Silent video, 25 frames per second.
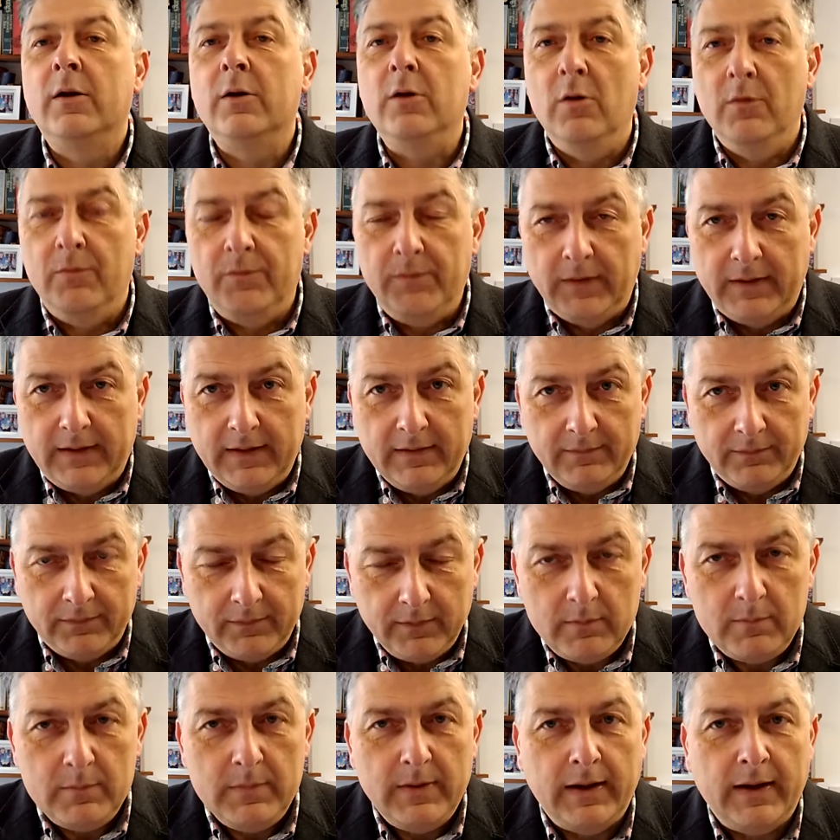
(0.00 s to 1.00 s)
You forgive
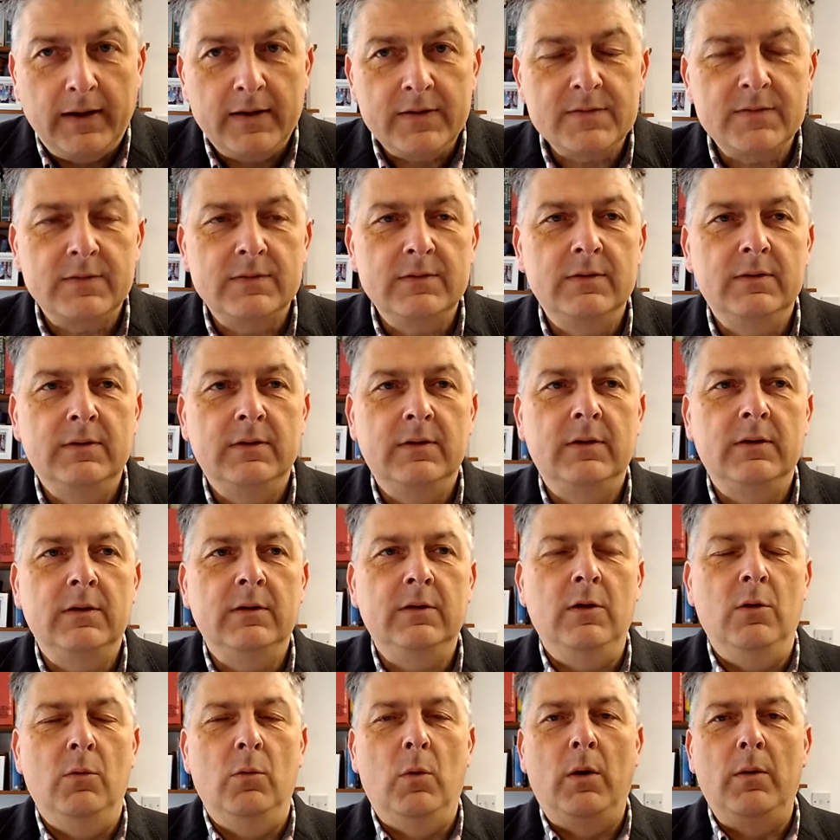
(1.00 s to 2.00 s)
them, yes.
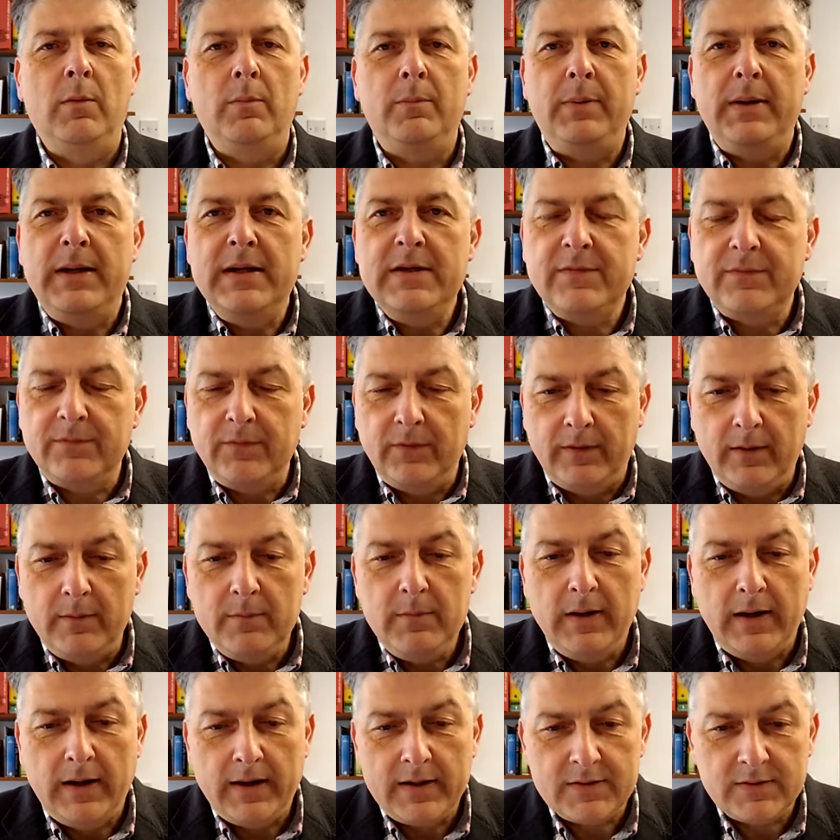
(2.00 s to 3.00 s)
You want peace for
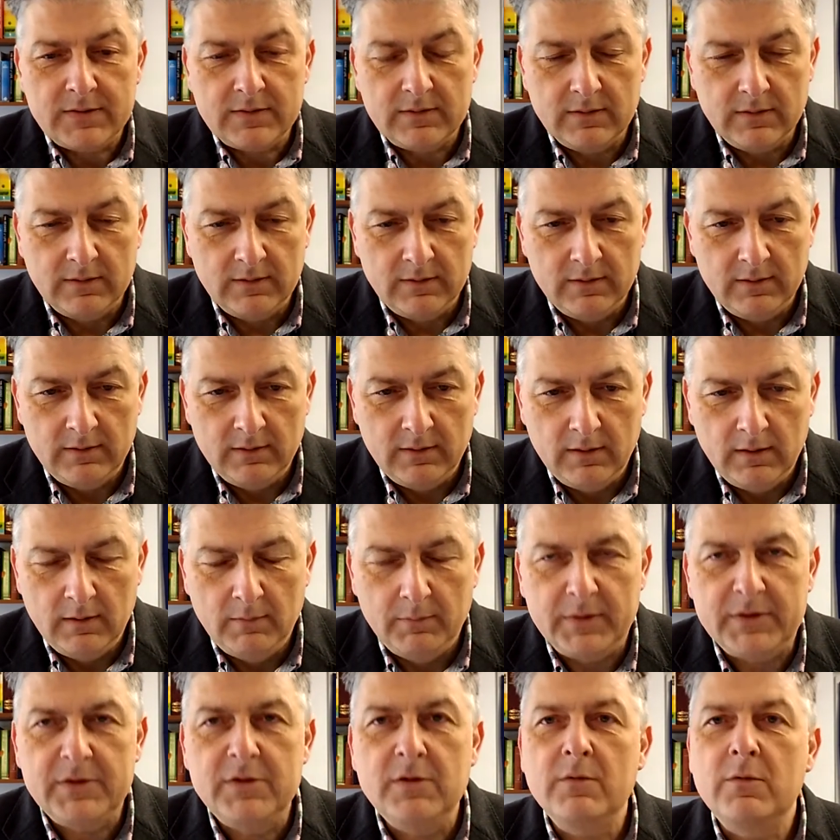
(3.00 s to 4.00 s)
them, yes.
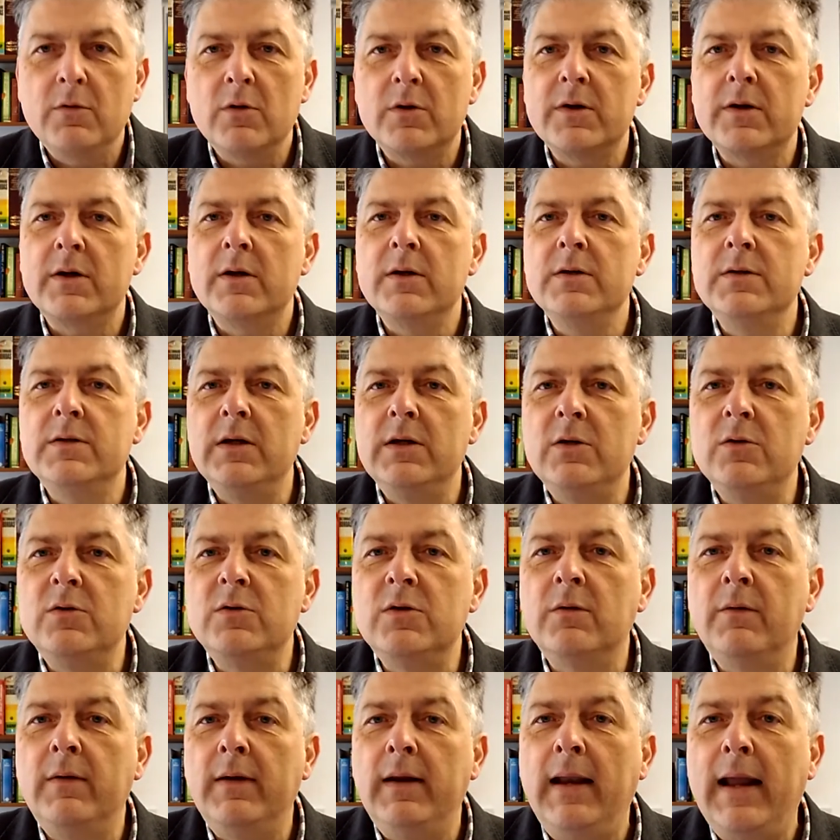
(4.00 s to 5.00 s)
but you've got to continue
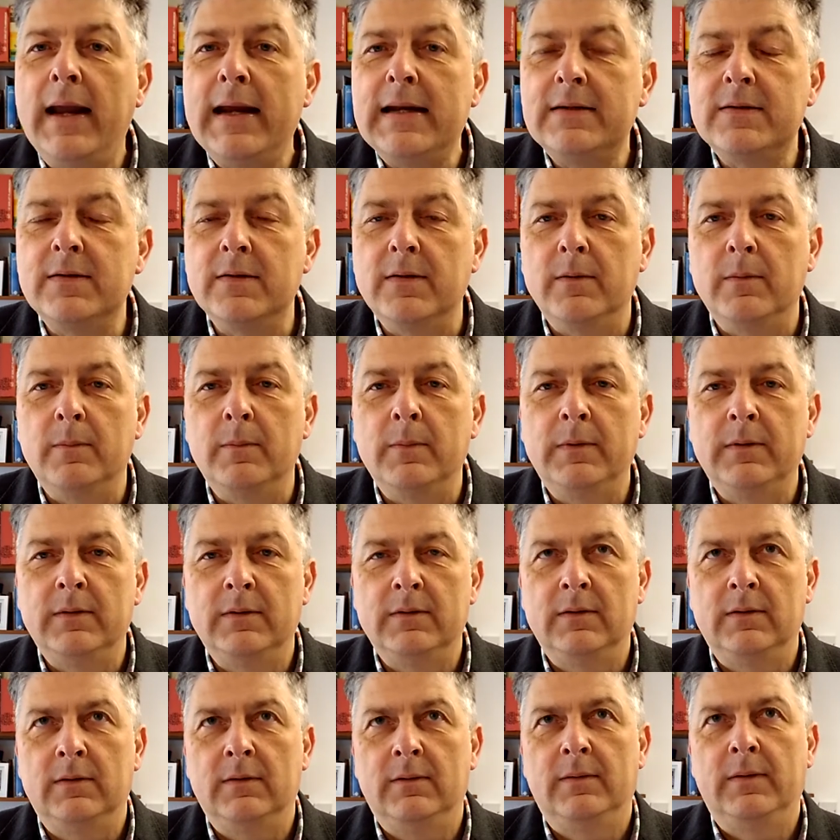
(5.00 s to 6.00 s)
to relate to them.
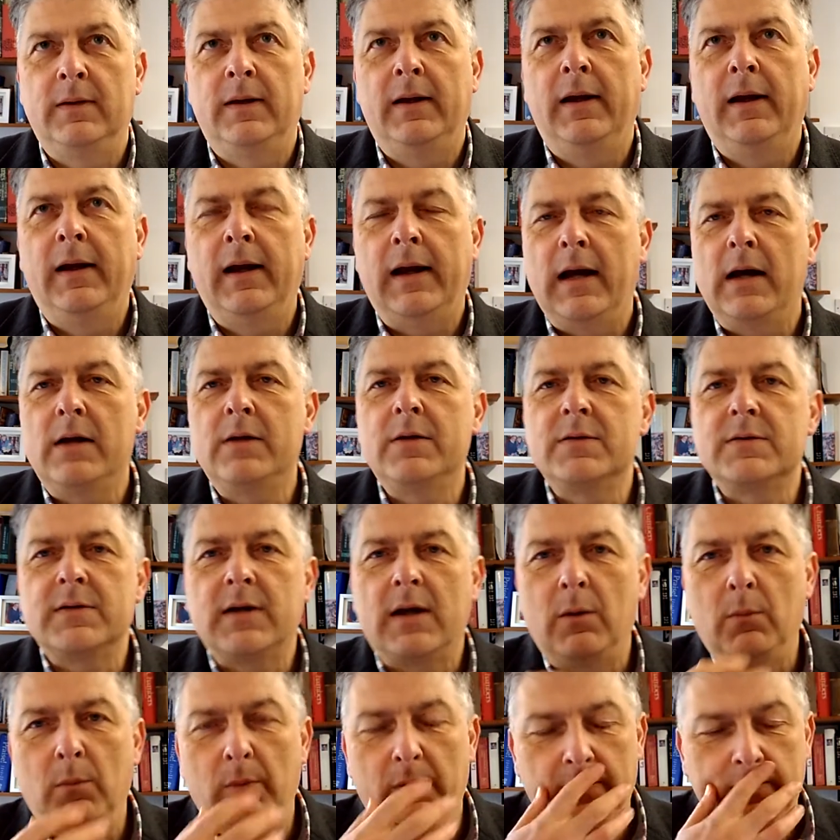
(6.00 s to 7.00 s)
How does
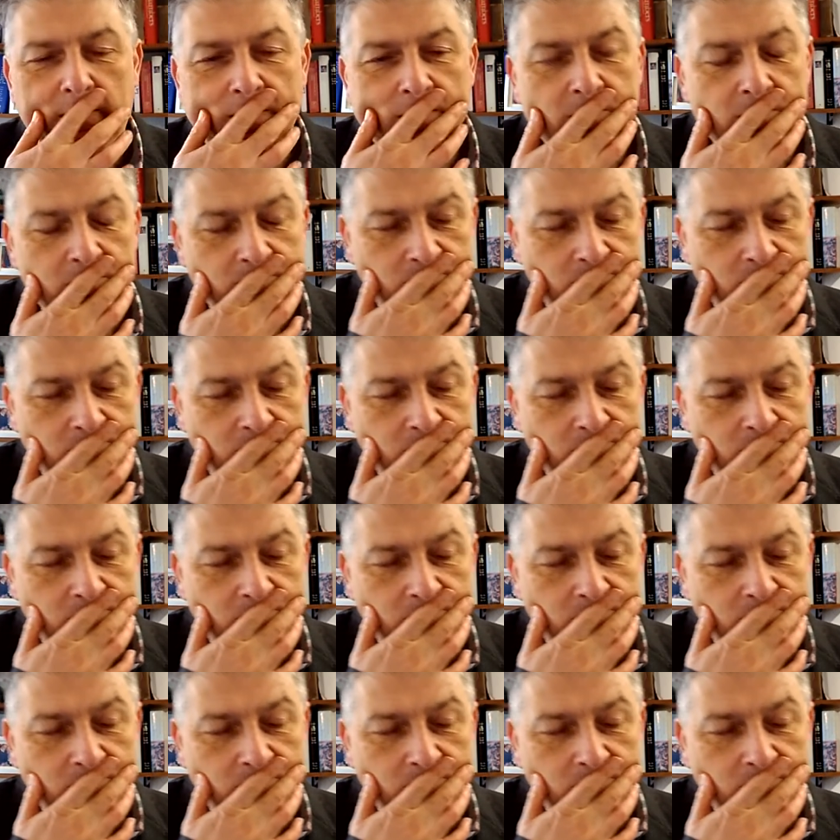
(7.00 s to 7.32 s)
that work?